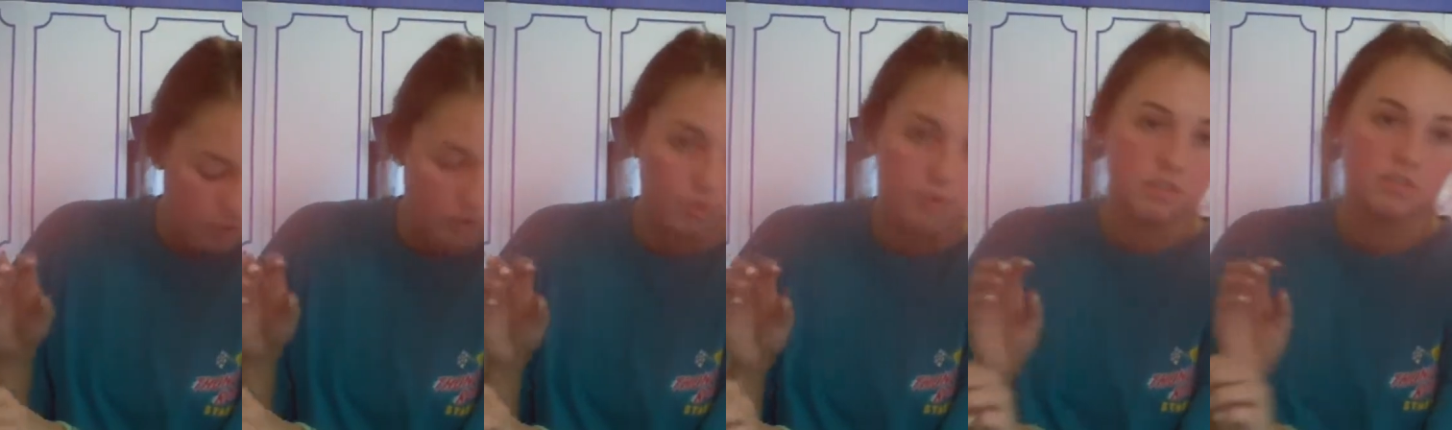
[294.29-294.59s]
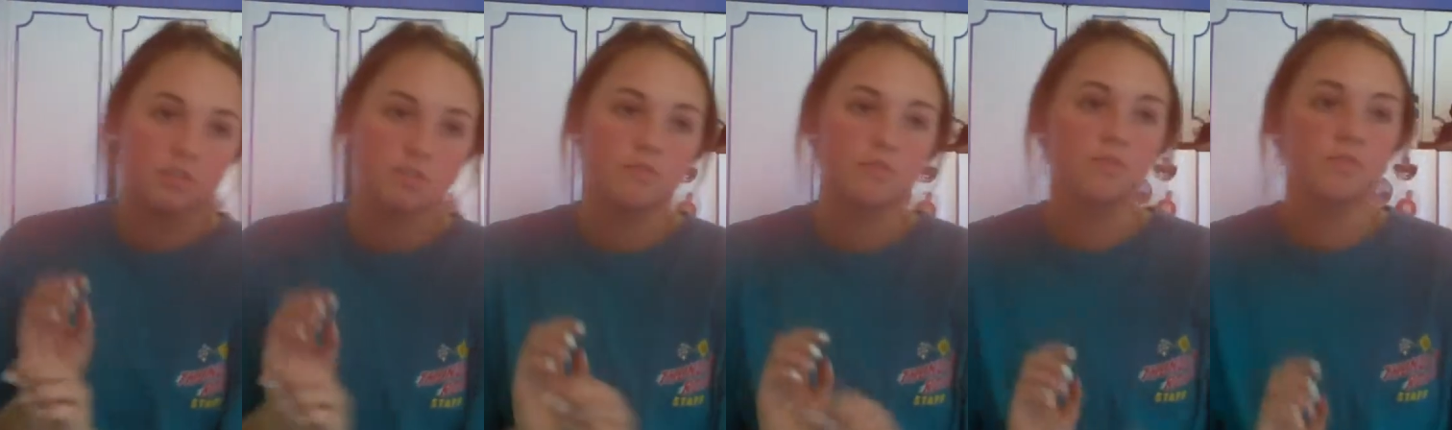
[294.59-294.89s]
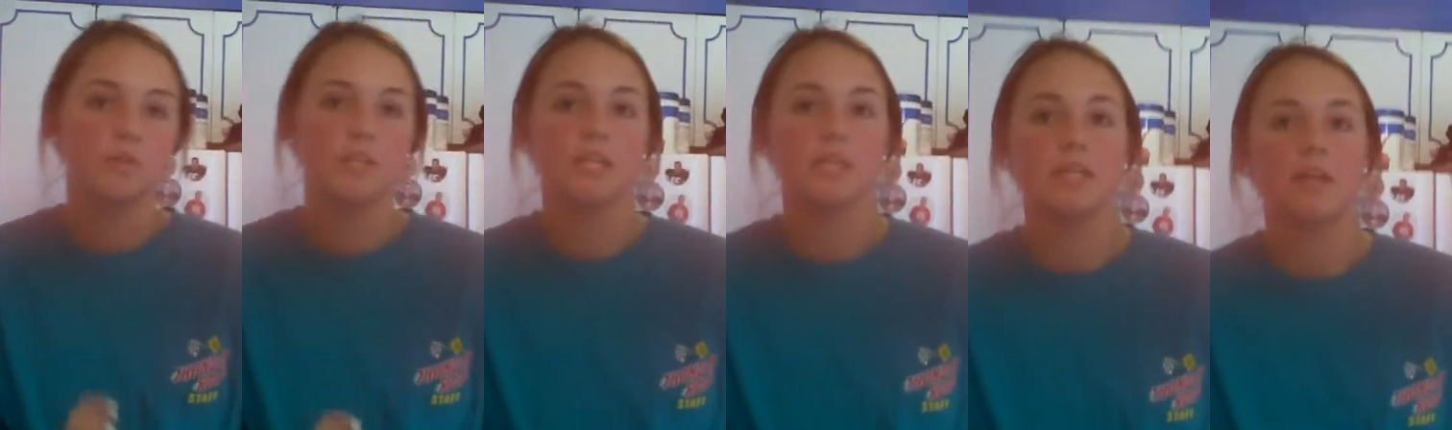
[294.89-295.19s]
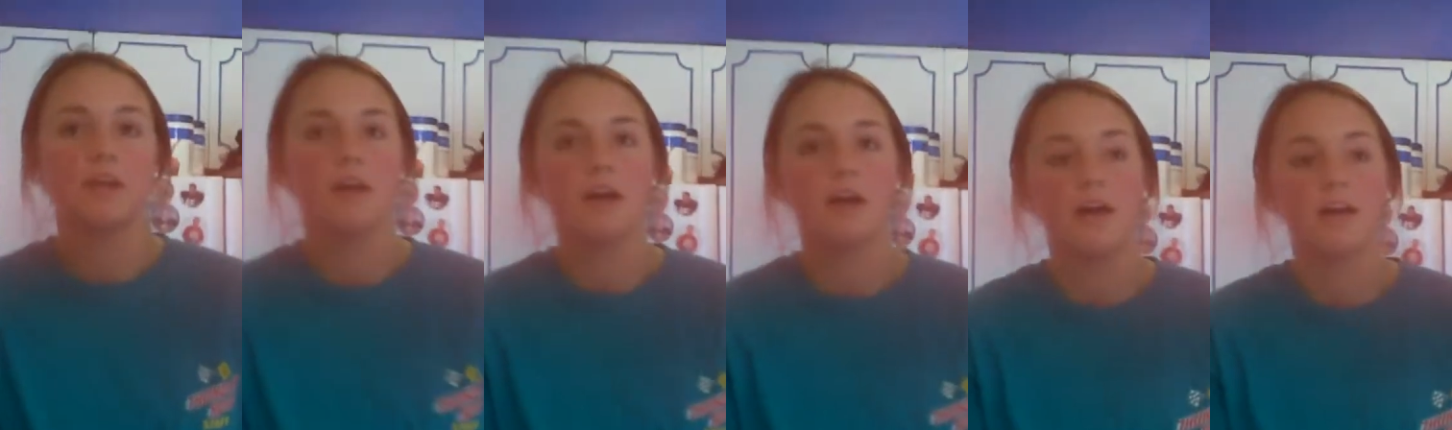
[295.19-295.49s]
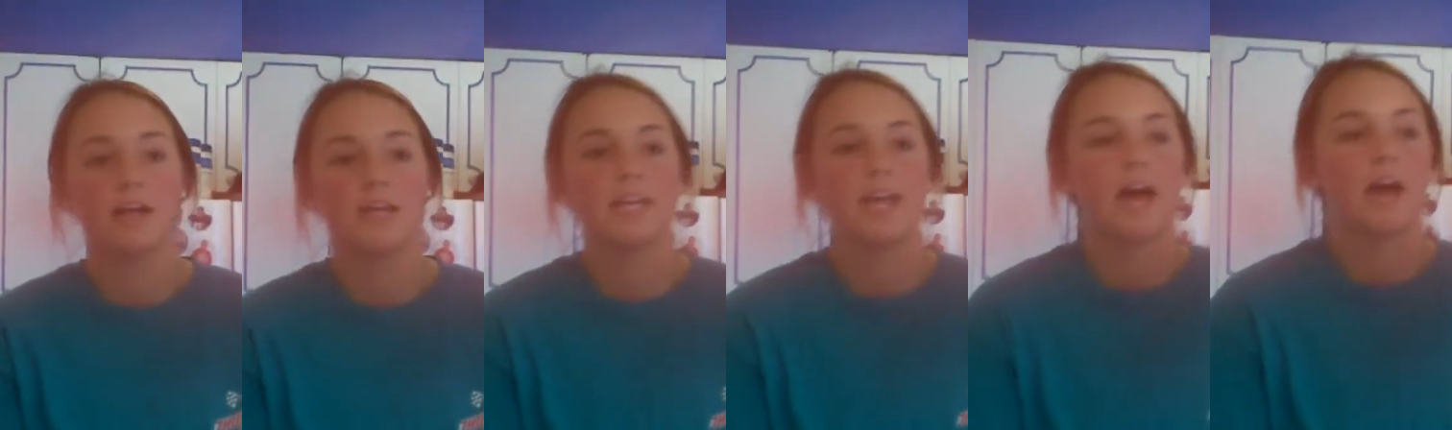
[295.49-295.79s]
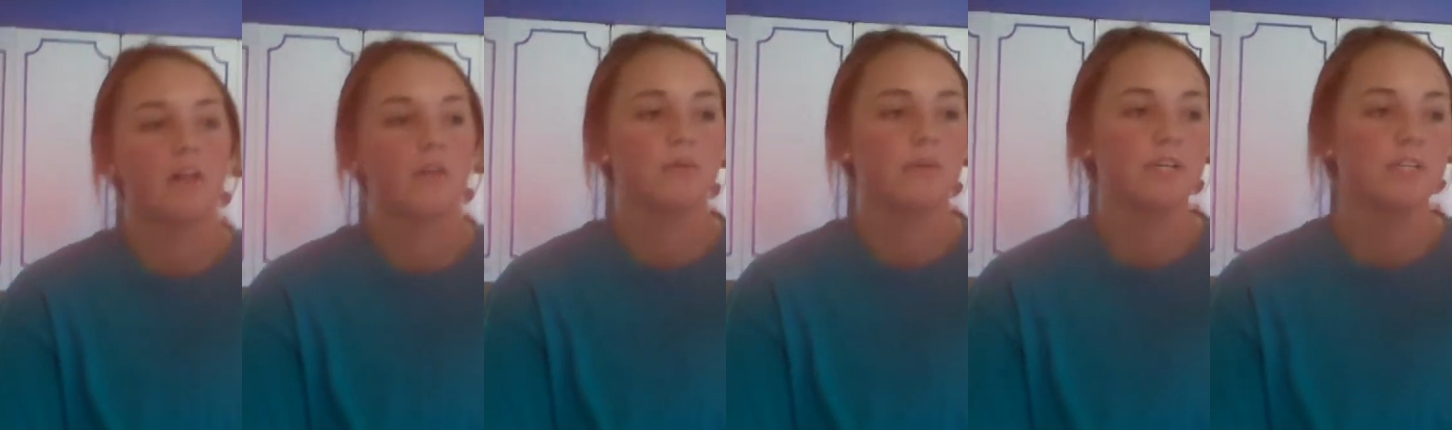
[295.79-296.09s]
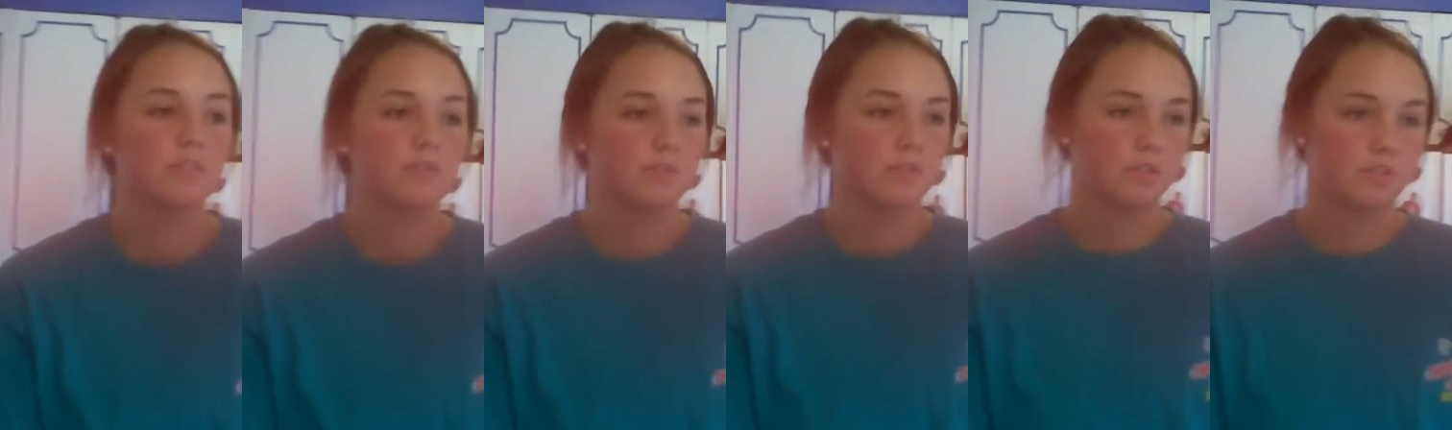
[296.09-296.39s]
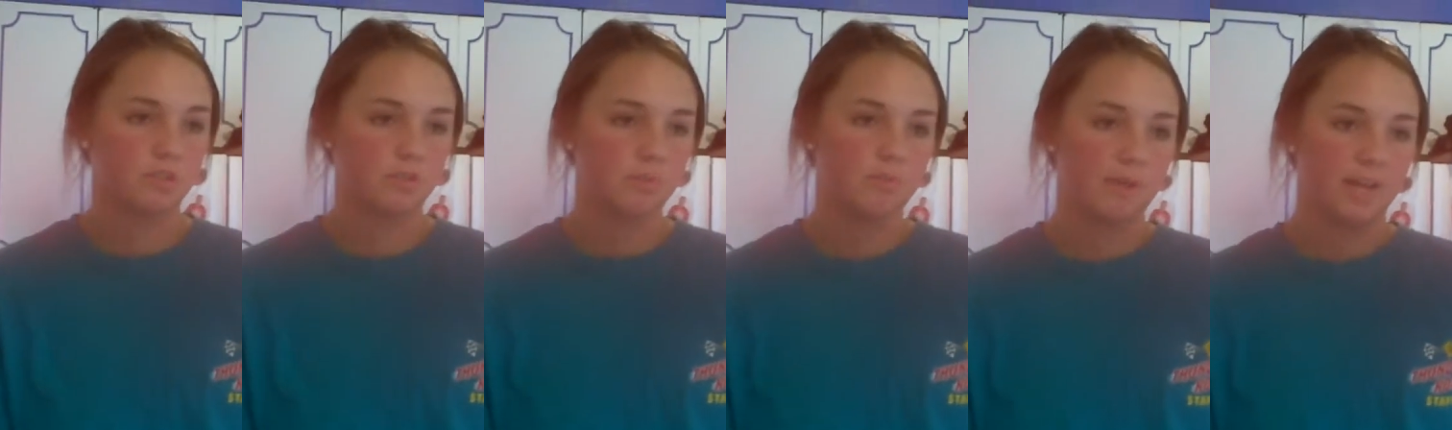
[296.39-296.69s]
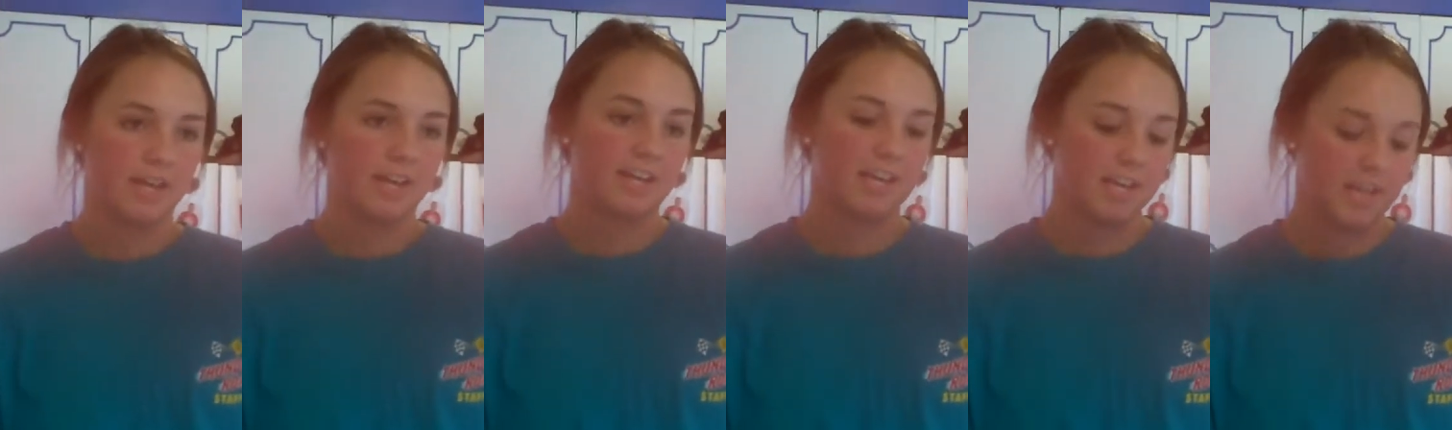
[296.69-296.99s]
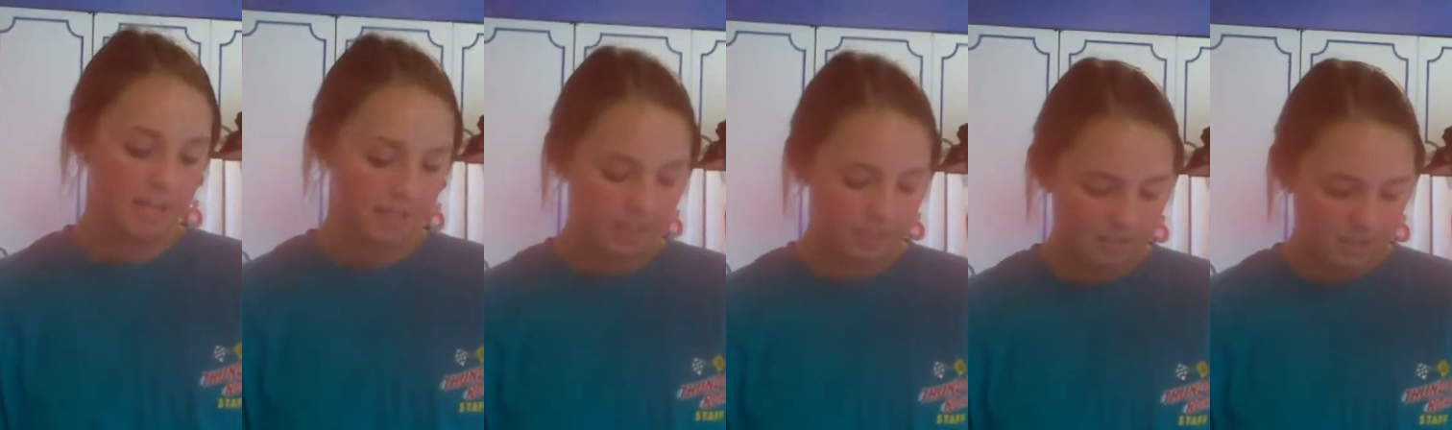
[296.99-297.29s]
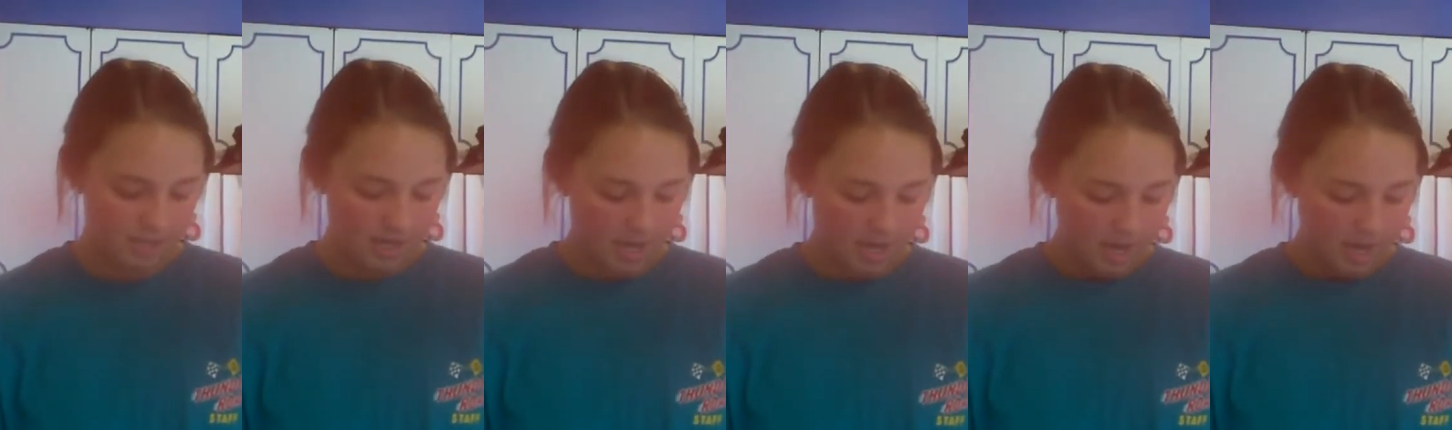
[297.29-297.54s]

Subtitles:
240 calories for 2 pancakes